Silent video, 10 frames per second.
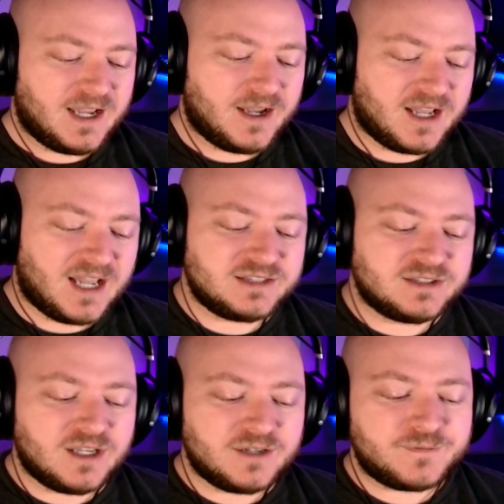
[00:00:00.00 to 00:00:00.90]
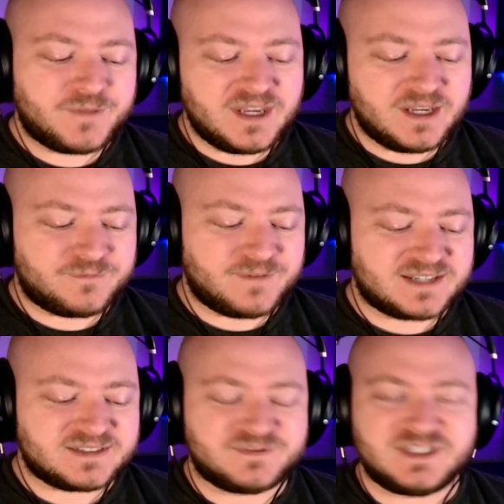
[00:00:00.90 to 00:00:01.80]
I love the
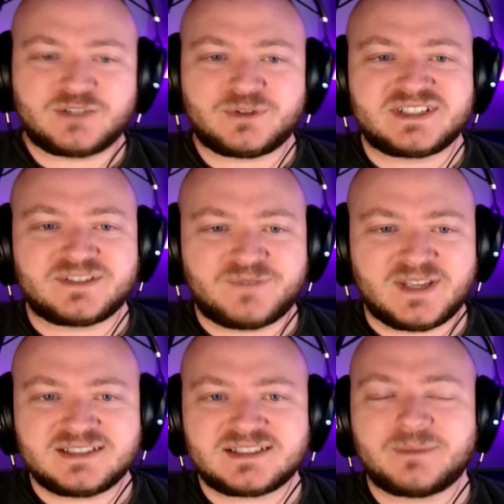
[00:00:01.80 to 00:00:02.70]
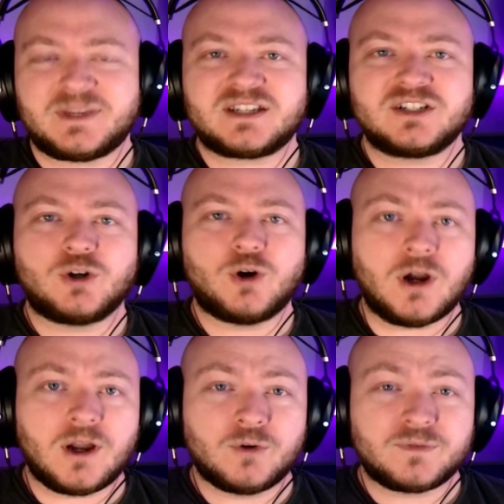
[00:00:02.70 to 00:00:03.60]
effect of decreased defense. I'm not going to
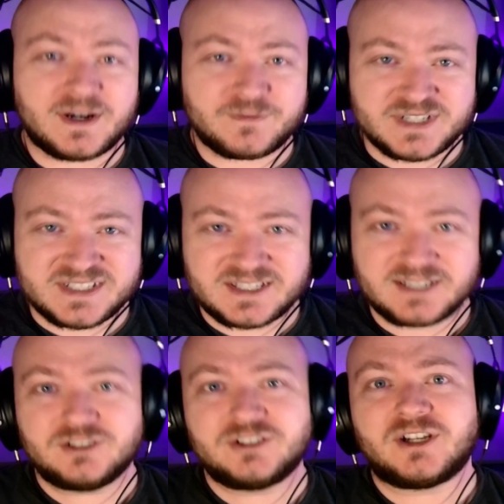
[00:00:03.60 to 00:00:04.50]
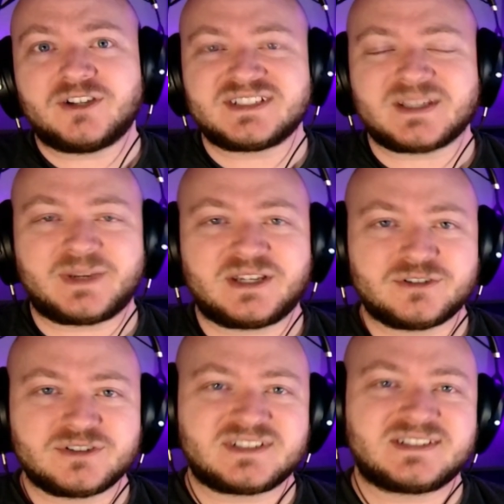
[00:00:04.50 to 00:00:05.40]
go over every skill on all these epic
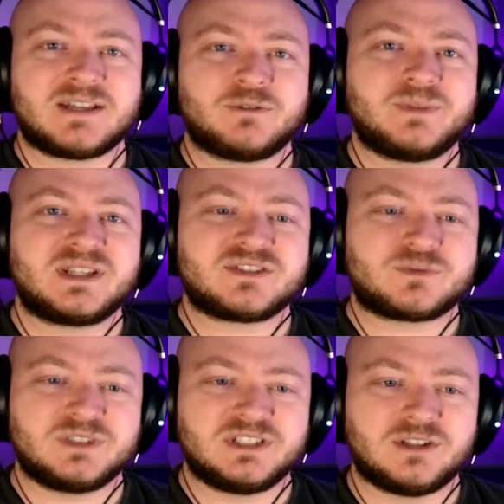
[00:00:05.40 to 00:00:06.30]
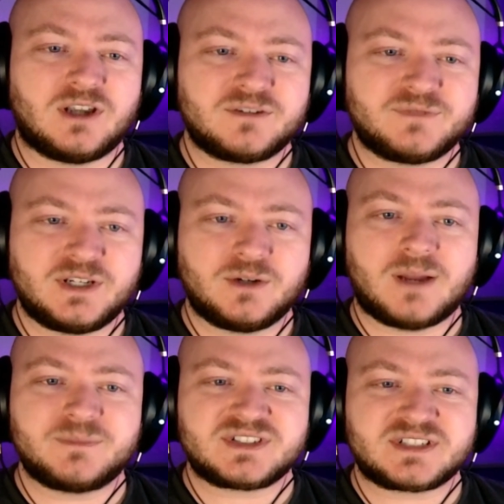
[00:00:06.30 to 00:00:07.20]
heroes because that would make this a really long video.
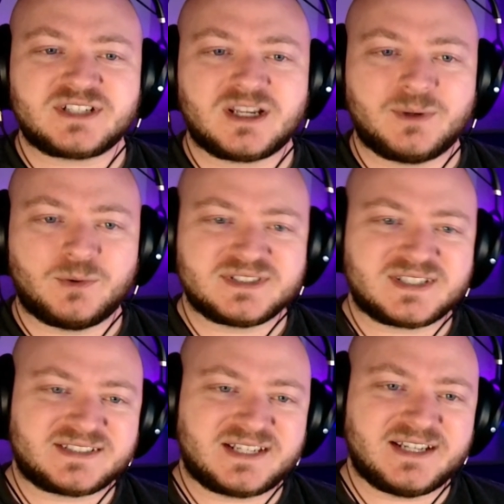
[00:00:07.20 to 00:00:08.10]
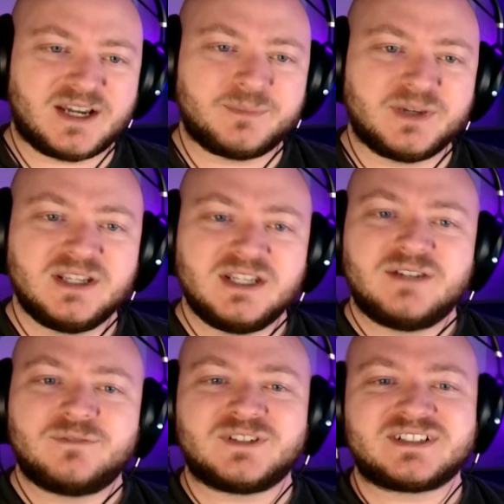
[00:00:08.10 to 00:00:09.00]
I'm just going to talk about ones that stand out. But
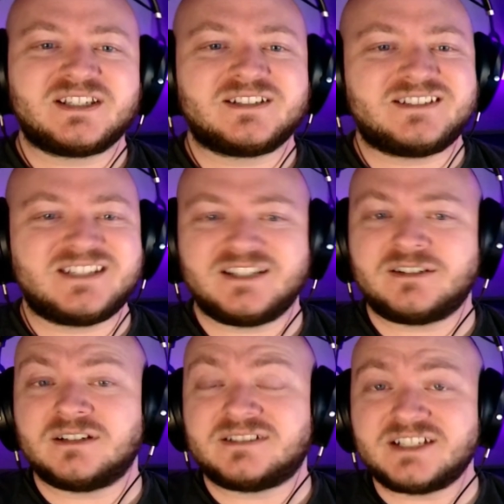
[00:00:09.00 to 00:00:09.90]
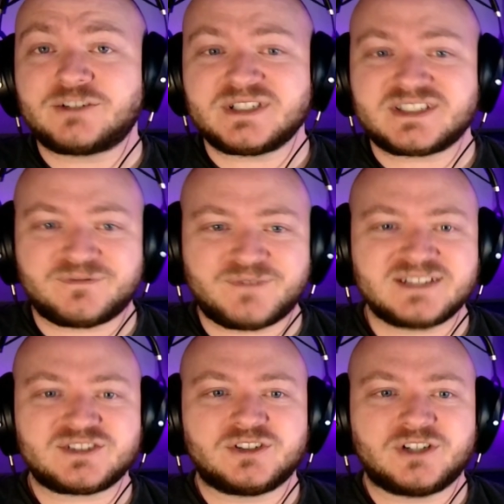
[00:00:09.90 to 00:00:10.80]
inflicting decreased
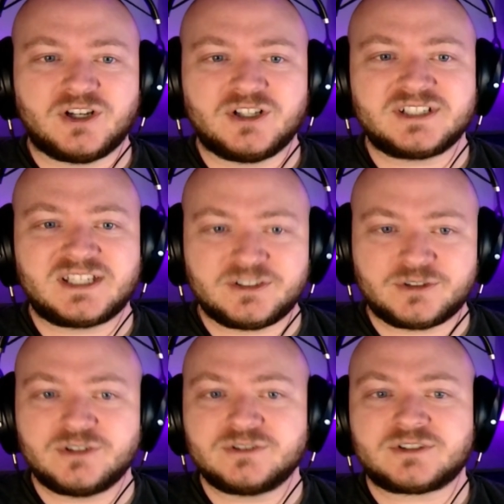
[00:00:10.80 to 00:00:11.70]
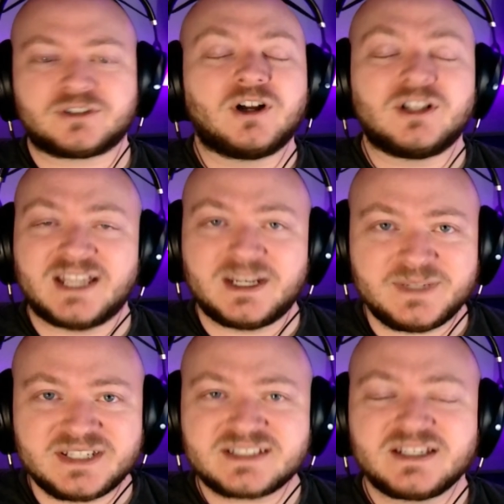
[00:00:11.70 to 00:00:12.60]
defense on all heroes or all
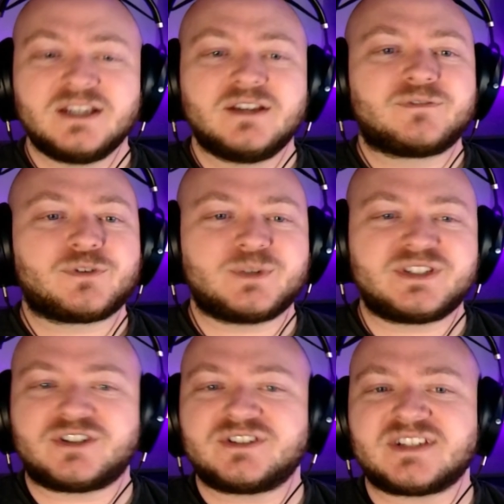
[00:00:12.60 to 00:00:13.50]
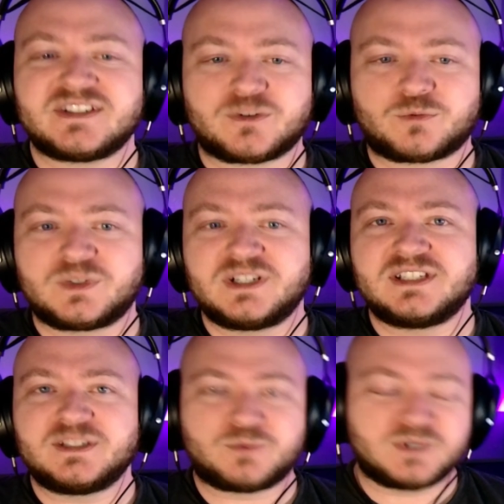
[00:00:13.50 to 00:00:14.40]
enemies for the returns is a
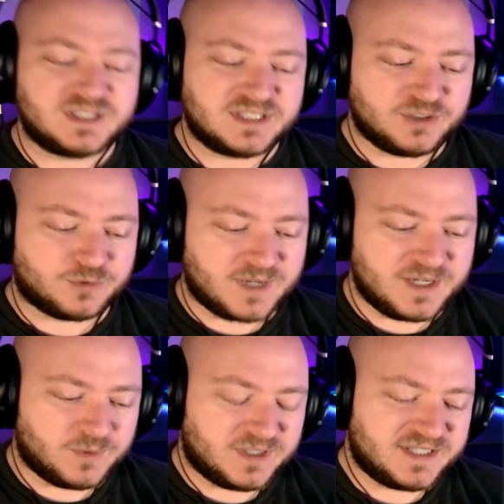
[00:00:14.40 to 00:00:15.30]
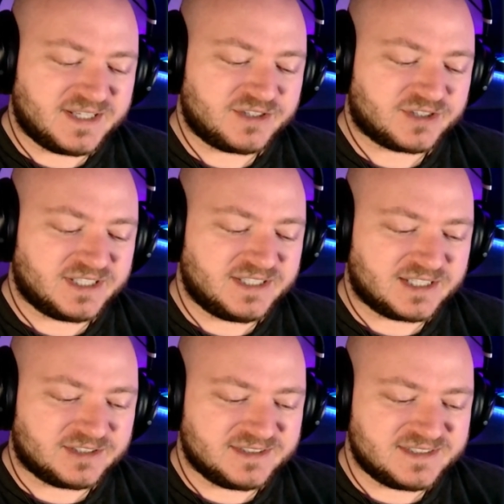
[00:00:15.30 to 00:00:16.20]
really, really great one. And then you're going to
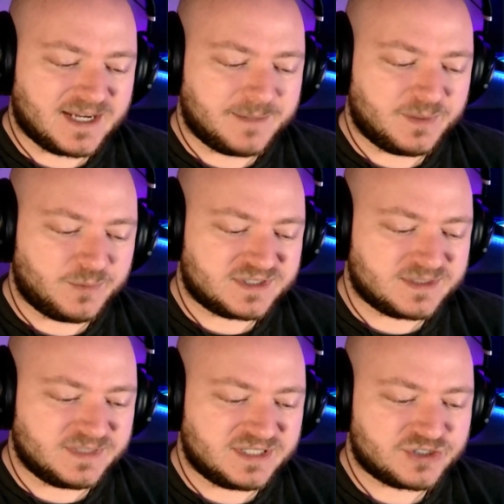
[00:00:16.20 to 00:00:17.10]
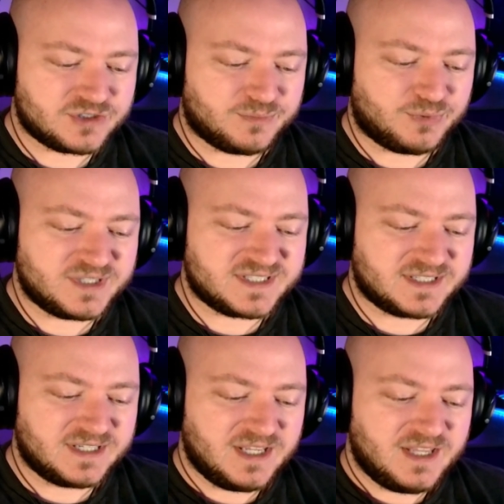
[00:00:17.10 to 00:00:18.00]
nickel and dime them with some additional
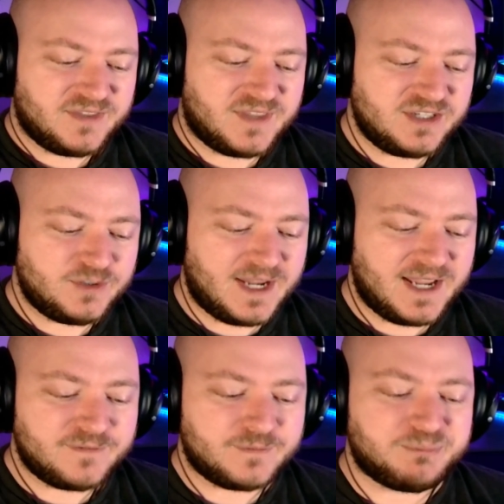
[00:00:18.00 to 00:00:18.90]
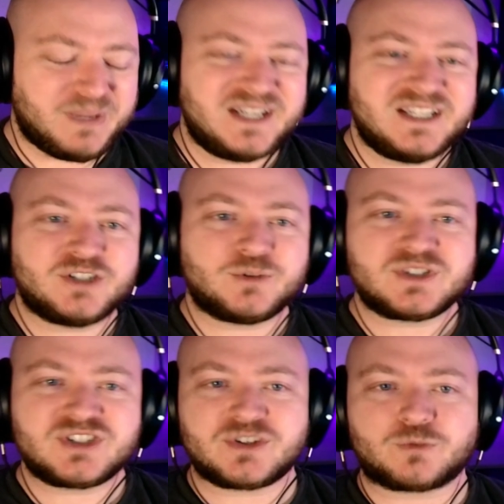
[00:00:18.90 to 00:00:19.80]
poison. Then you have Benny here,
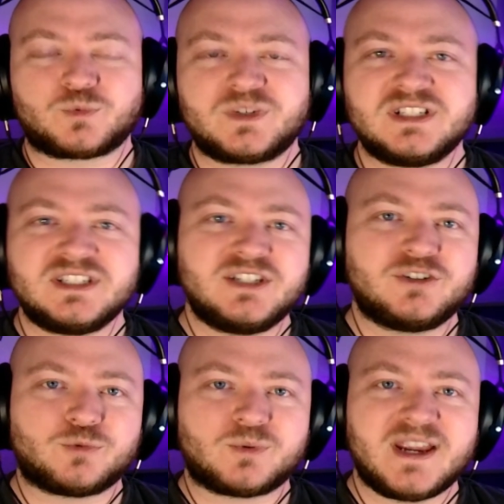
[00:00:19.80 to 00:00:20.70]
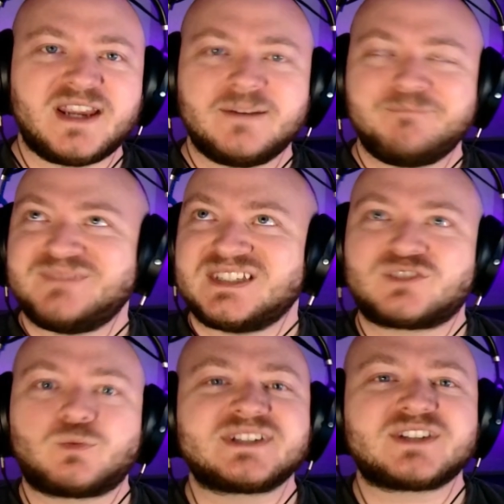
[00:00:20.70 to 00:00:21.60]
which is a really great
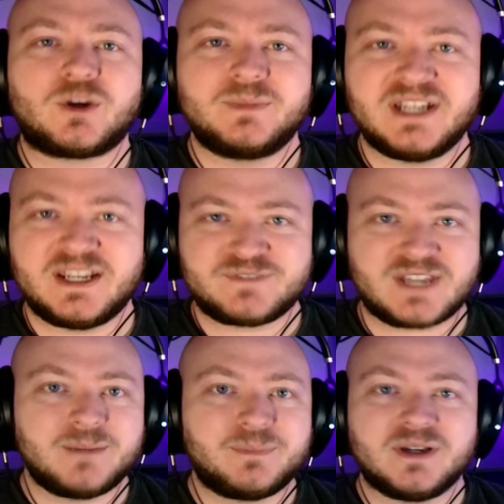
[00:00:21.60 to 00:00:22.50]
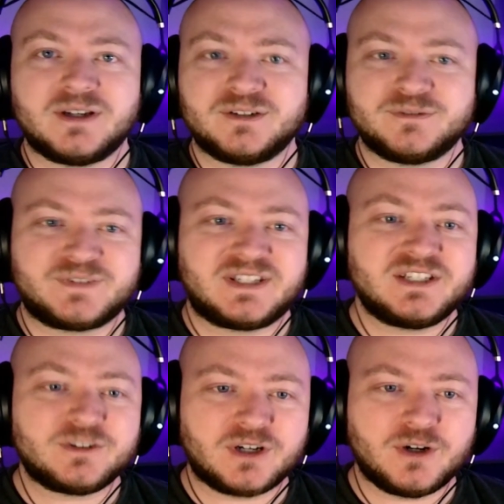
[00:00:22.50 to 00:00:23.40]
Swiss Army knife type of
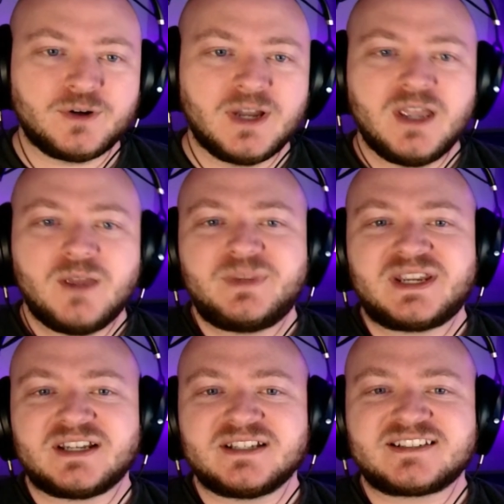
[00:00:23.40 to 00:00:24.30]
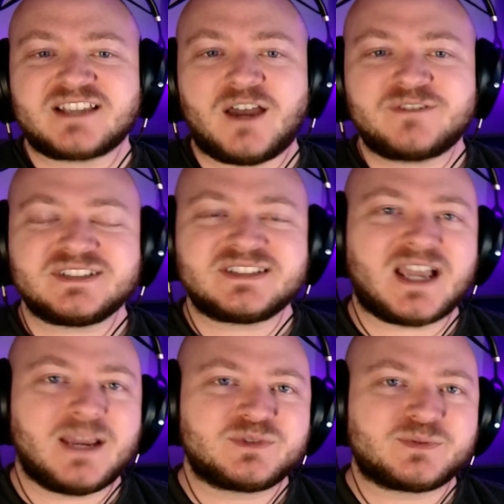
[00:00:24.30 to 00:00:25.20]
hero, because
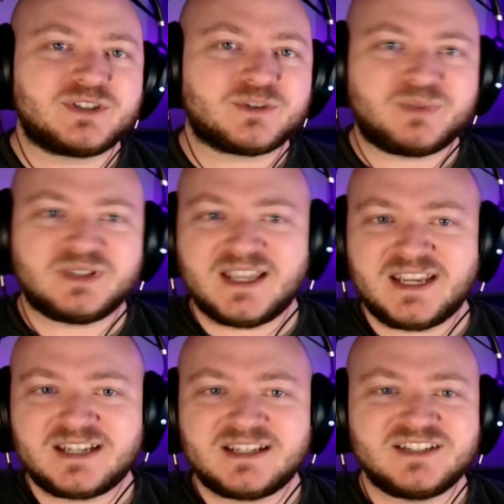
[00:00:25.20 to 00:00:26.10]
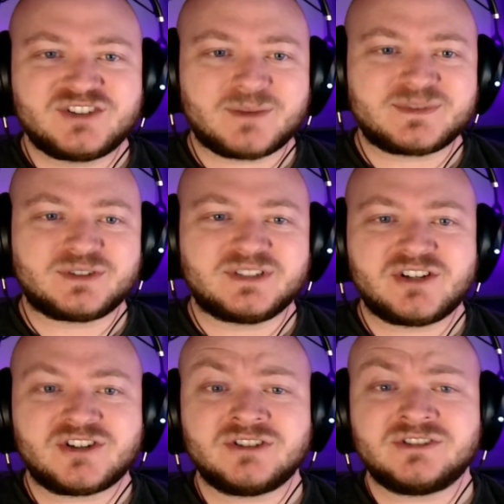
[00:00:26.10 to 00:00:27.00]
oftentimes when you're playing in Gemstone
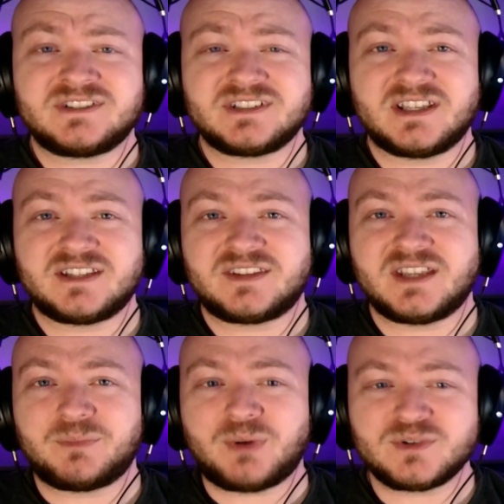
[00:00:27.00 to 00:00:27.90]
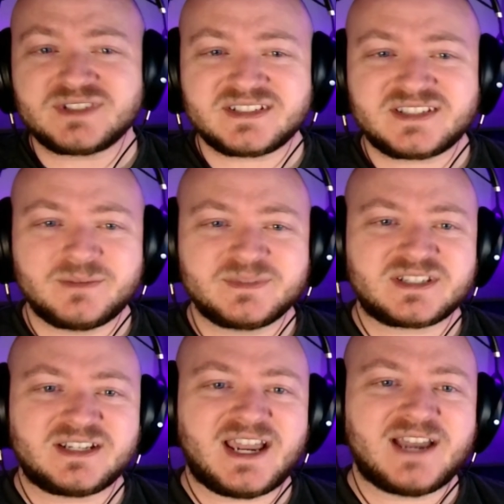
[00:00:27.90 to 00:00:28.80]
Legends, the opposing team is
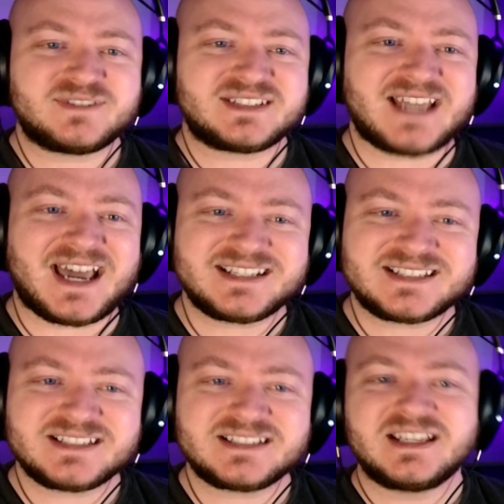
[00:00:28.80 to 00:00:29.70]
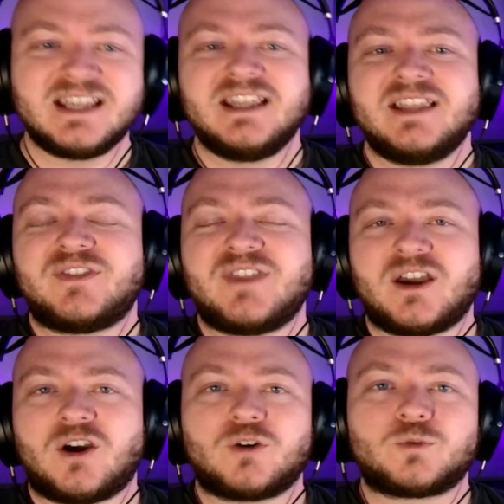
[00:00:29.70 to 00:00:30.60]
going to have statuses
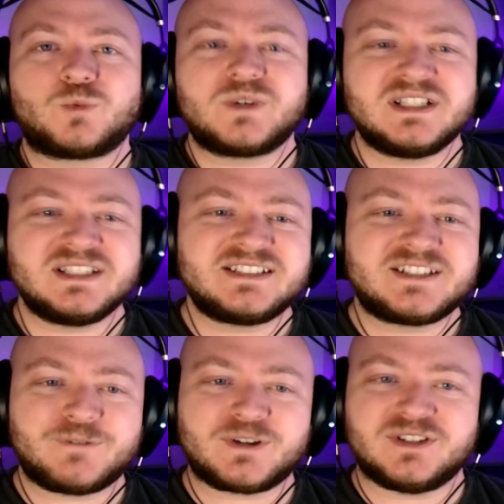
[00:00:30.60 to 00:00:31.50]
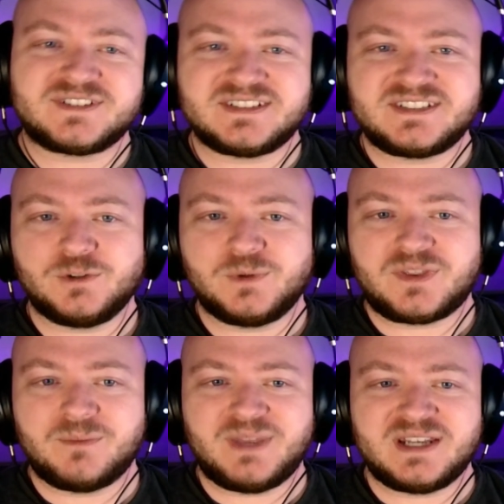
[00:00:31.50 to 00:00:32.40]
that are really difficult to deal with,
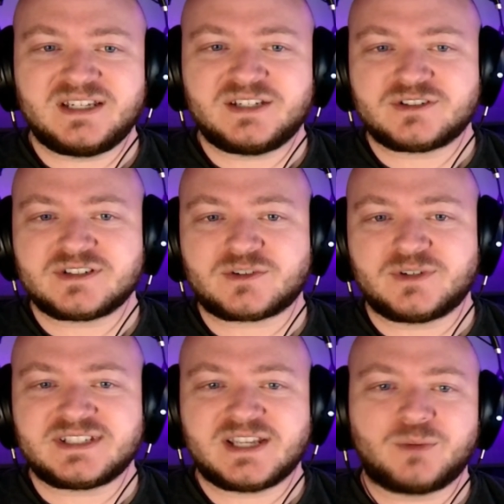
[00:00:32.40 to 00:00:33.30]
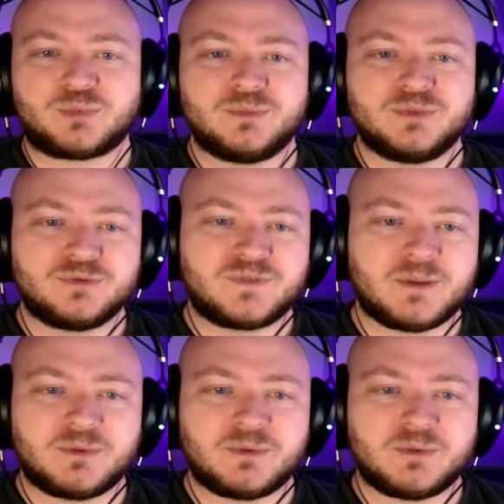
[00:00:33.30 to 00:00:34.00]
and Benny here is going to help remove them and